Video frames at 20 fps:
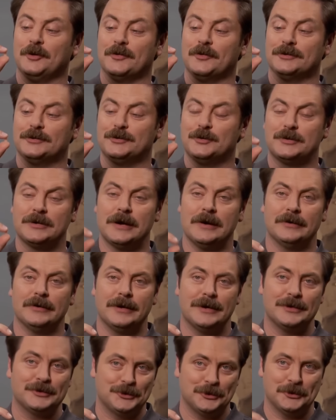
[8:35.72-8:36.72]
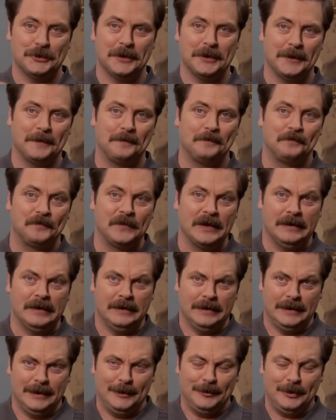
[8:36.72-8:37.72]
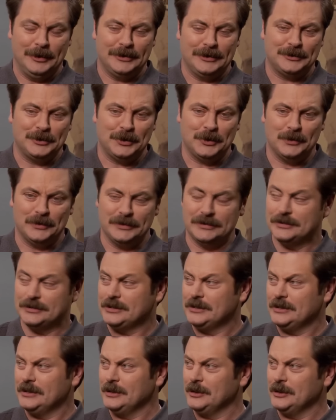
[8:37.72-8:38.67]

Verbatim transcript: pulled the tooth out yesterday, but it's always